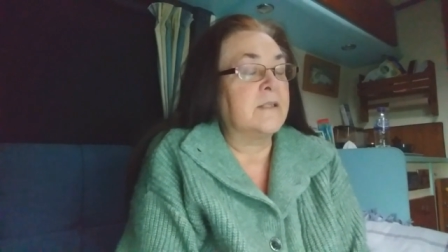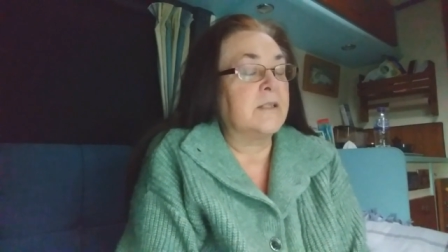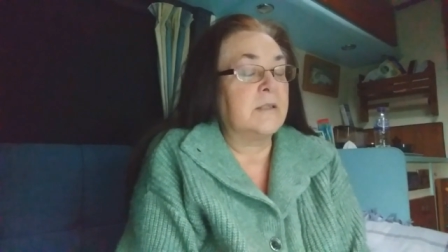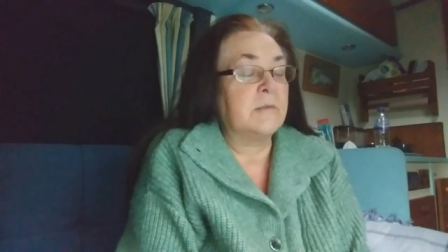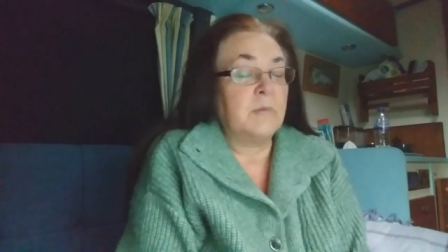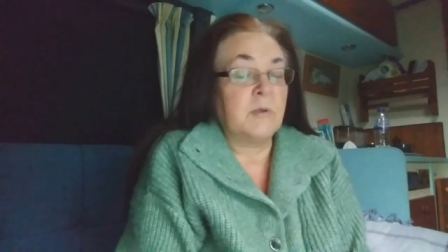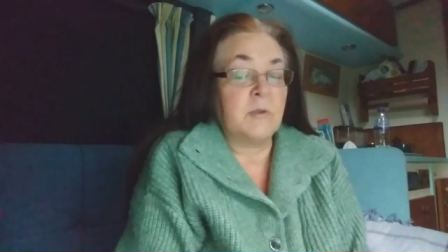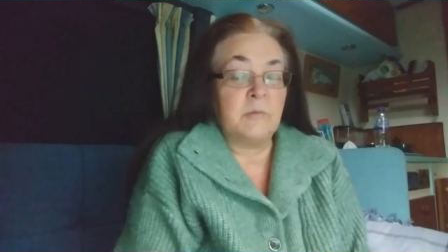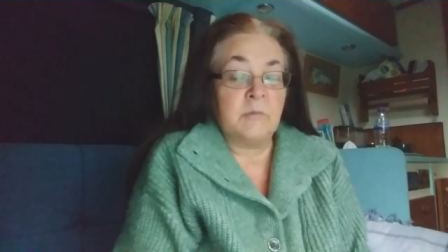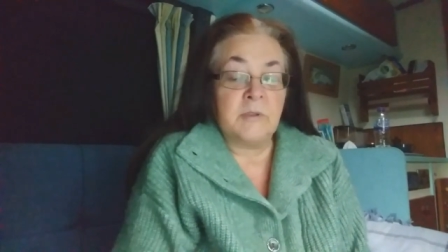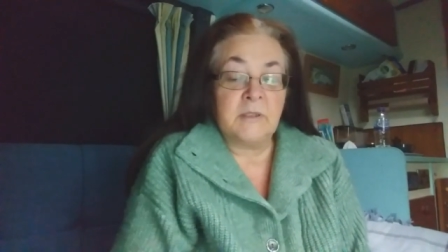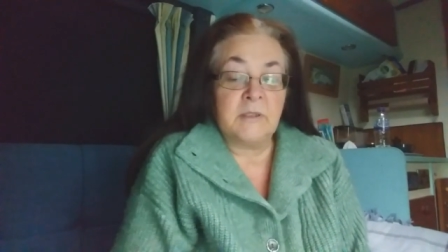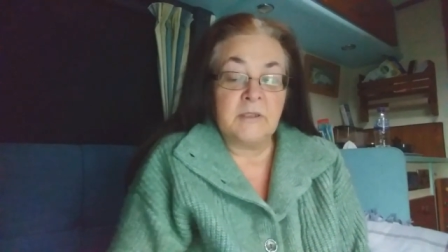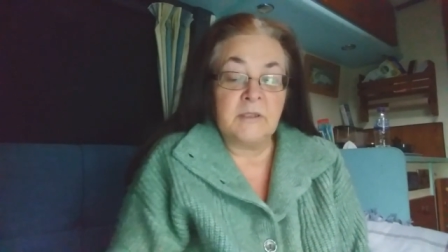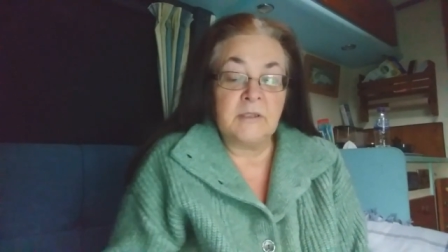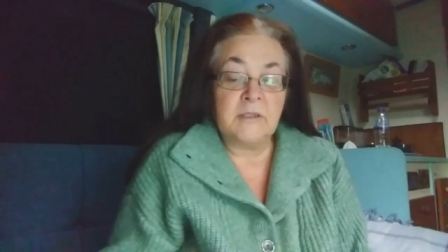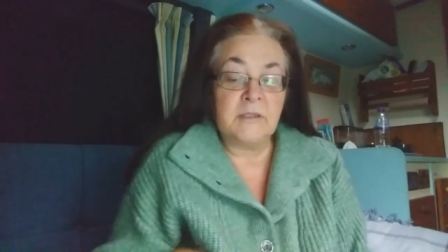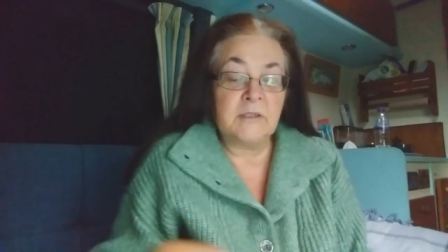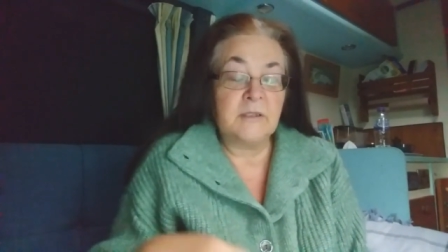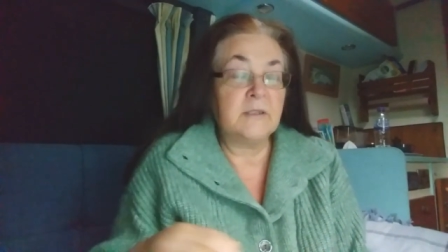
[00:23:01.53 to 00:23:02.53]
at the
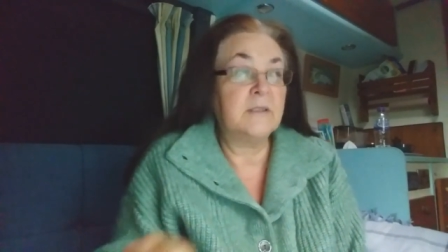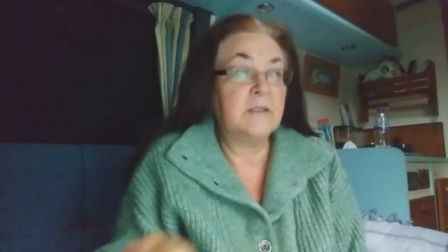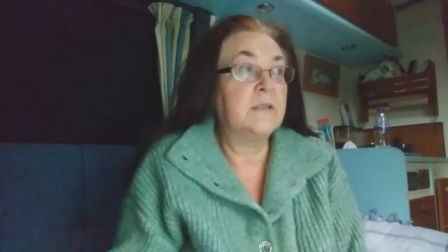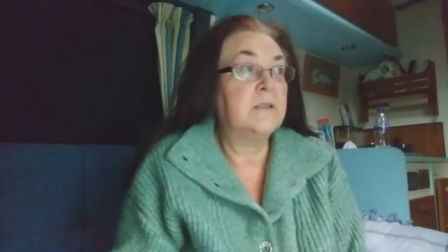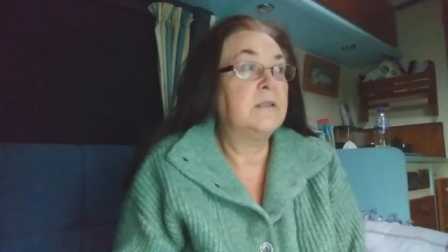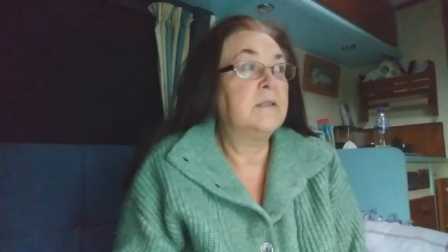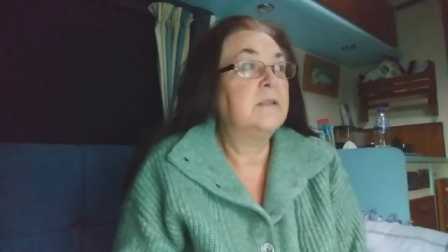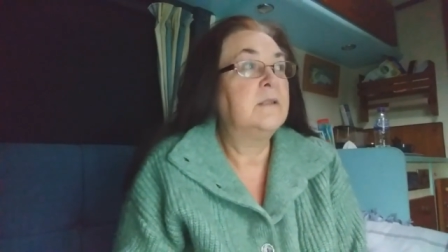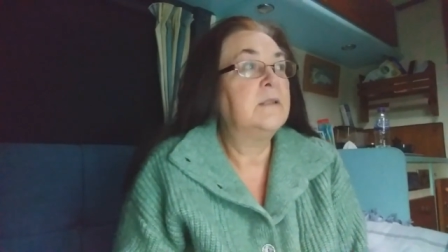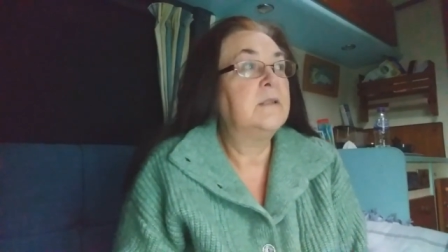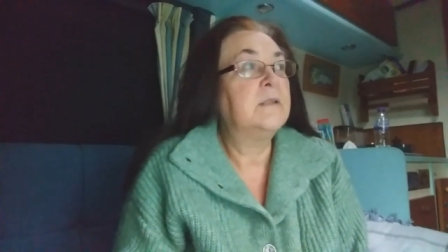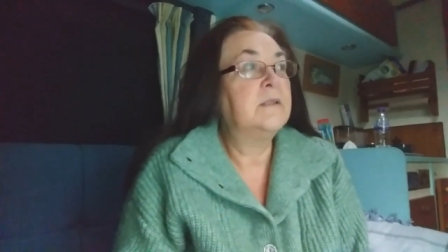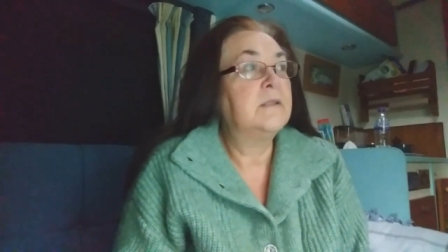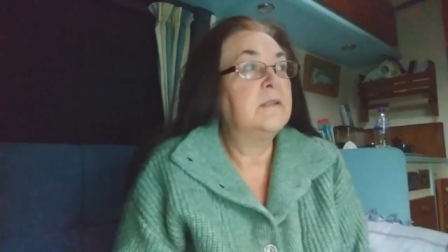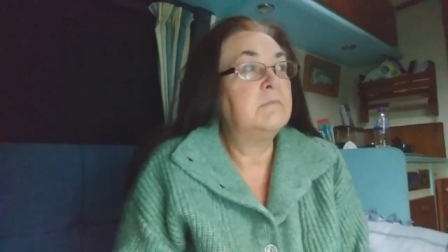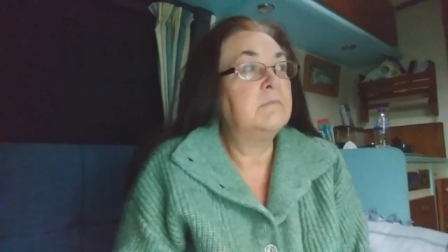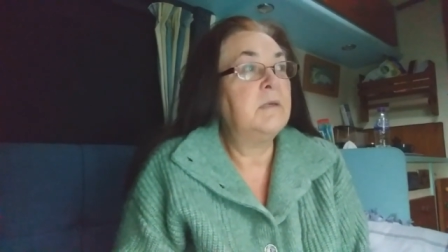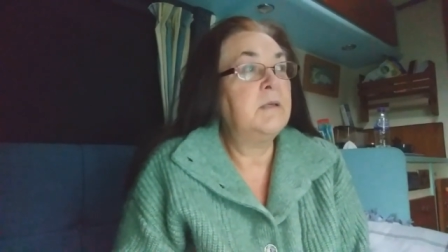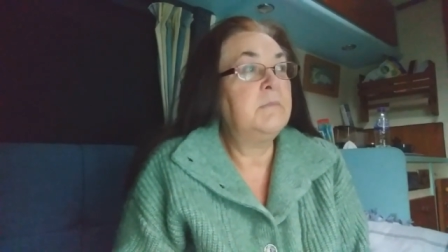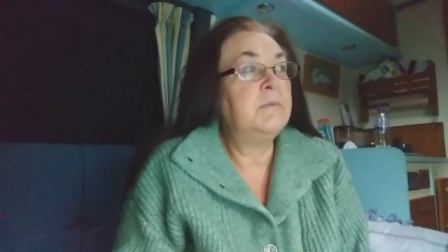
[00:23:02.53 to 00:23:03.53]
moment.
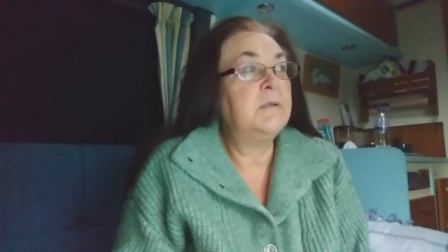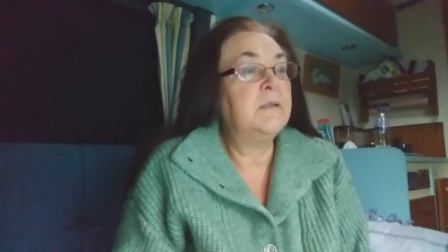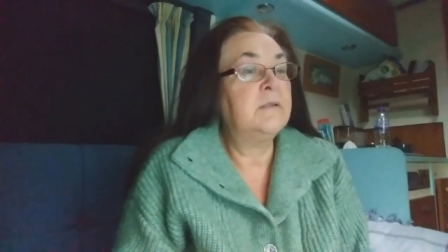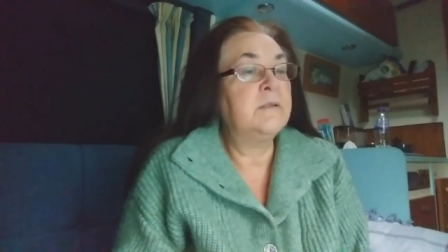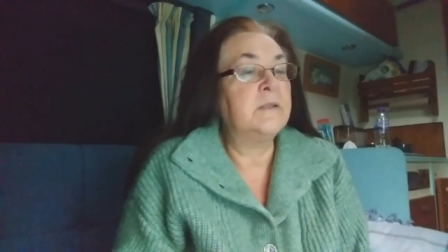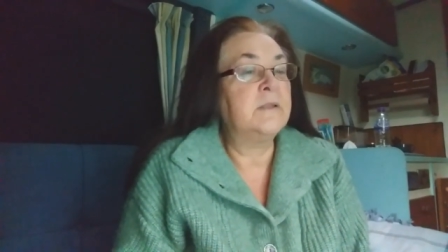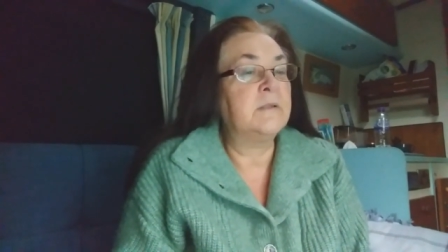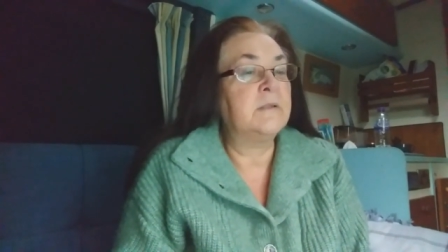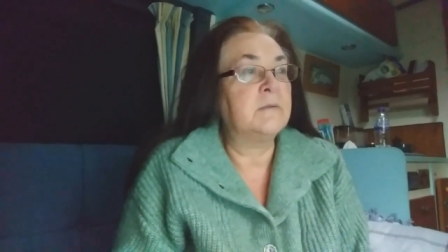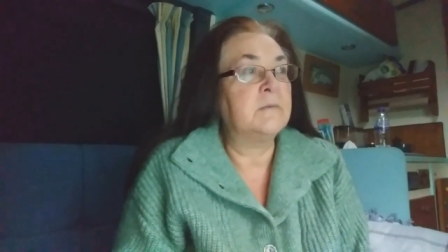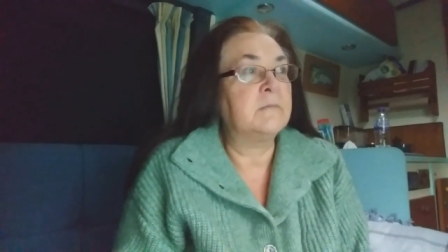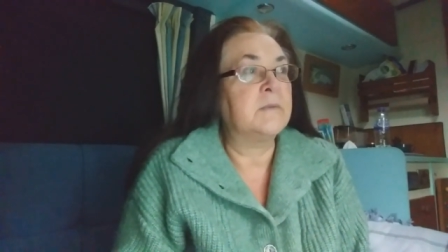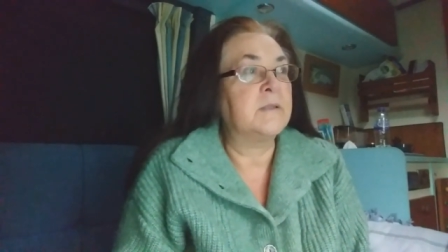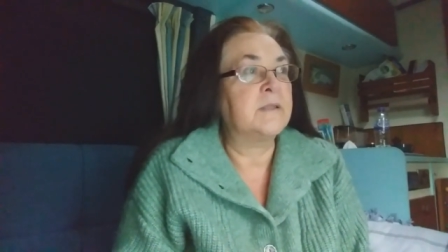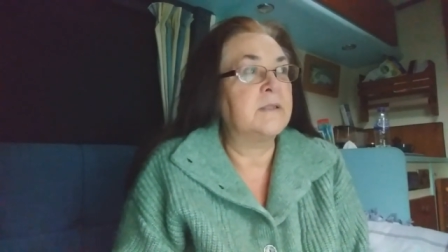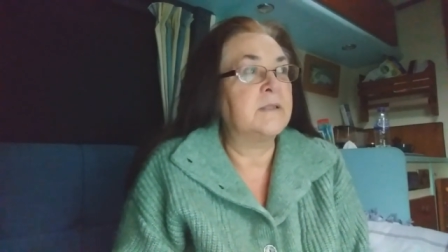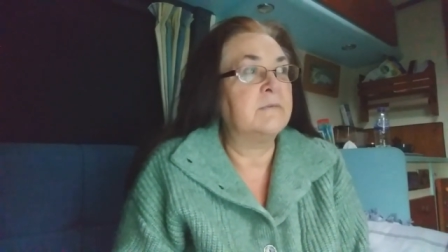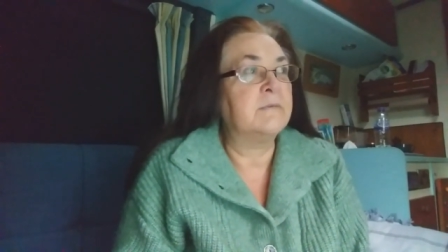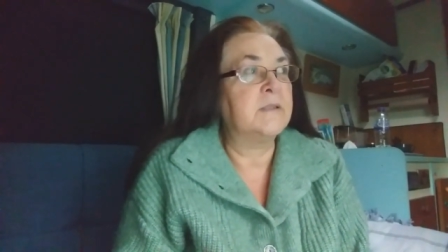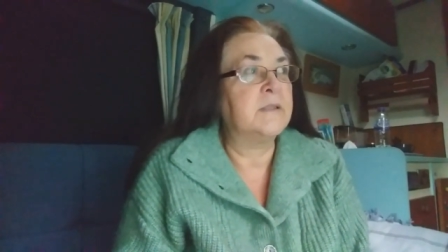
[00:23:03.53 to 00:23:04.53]
Maybe I'll do it in my
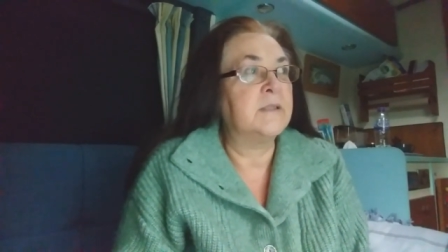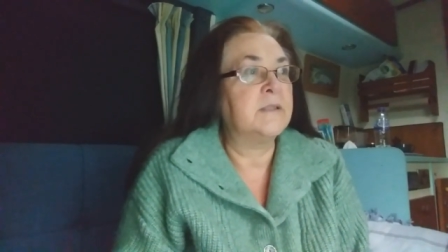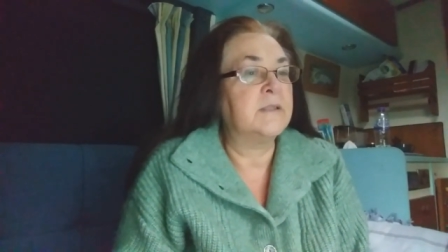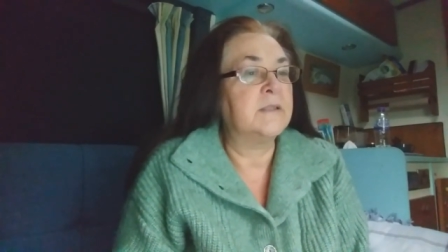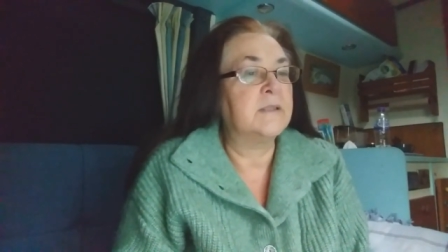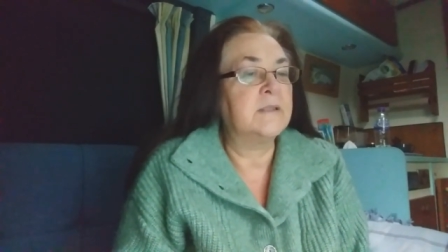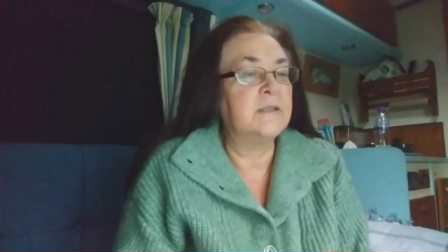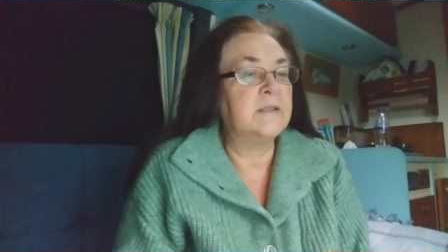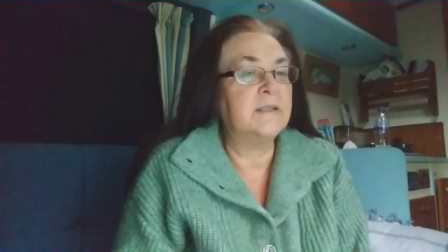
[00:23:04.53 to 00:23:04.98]
seventies.